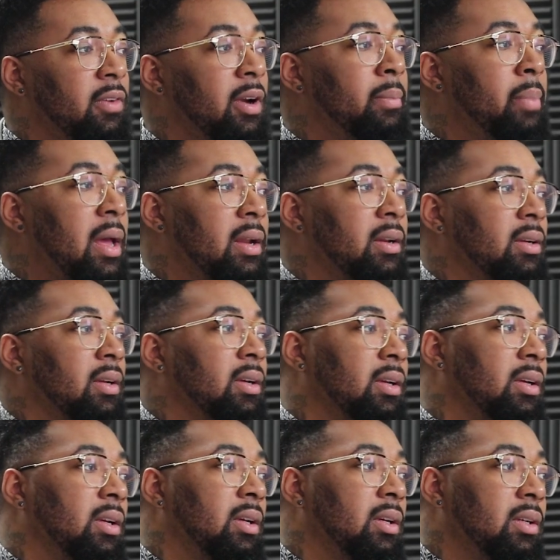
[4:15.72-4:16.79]
grand bet.
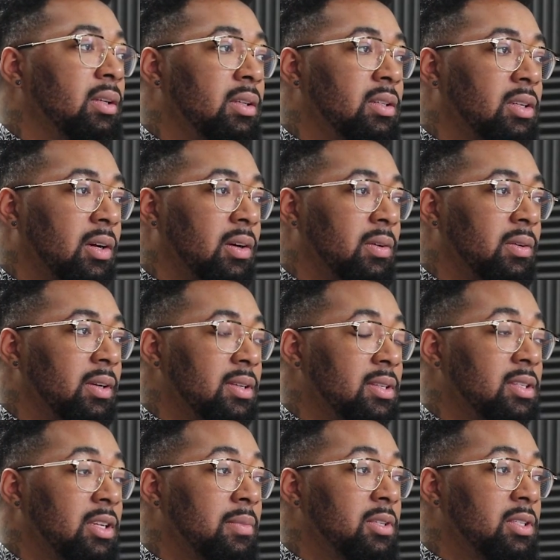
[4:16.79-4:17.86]
So this
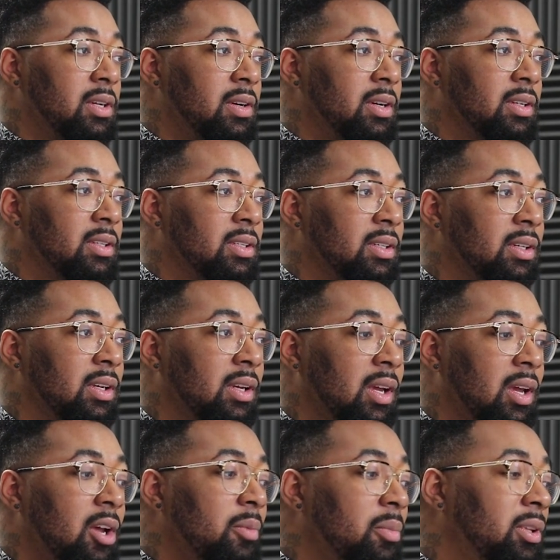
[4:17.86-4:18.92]
is something serious.
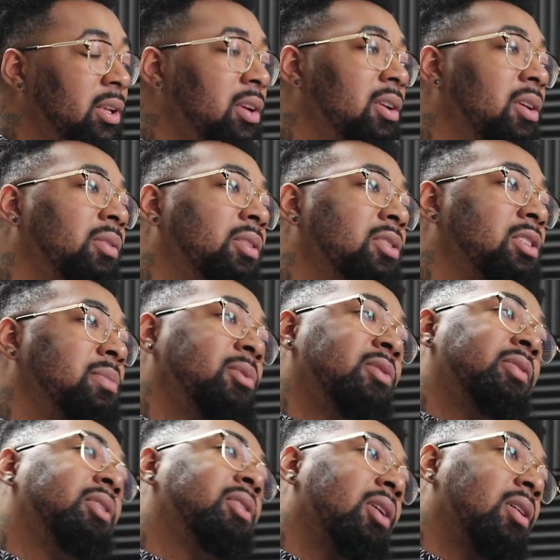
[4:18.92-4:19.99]
But then you know, there's a
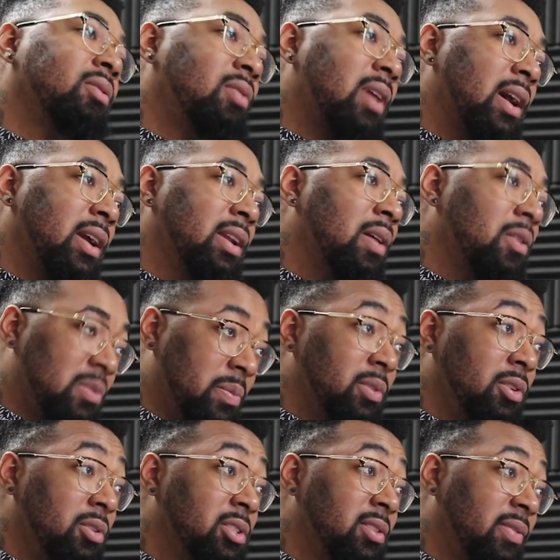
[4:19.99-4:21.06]
movie called Rocky that was
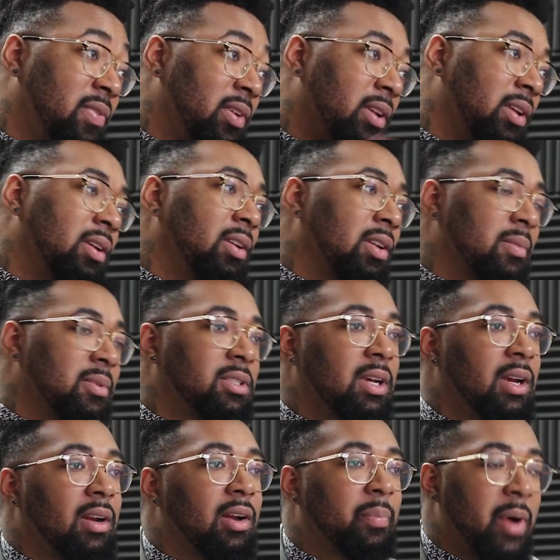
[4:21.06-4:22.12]
produced in Philly. You yeah. know what I'm
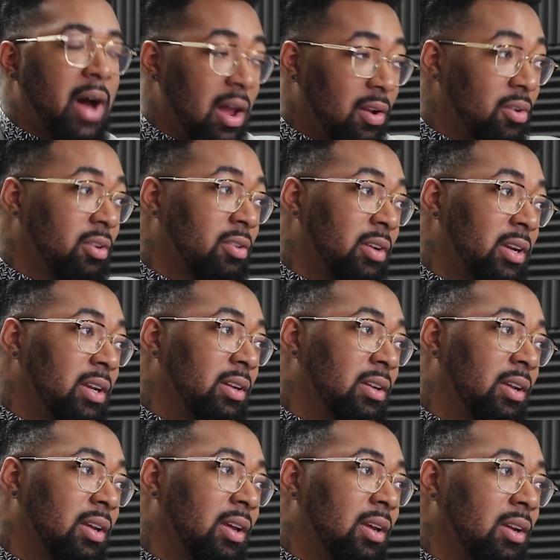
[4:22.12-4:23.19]
saying? Apollo Creed.
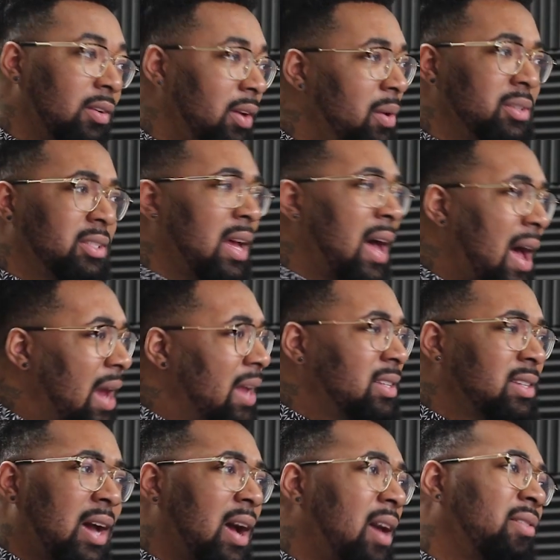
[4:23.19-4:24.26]
Yeah. He was the
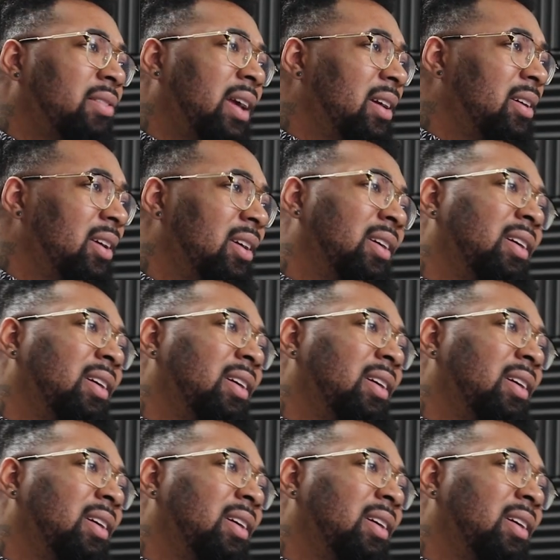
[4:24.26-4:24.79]
highest guy. Like,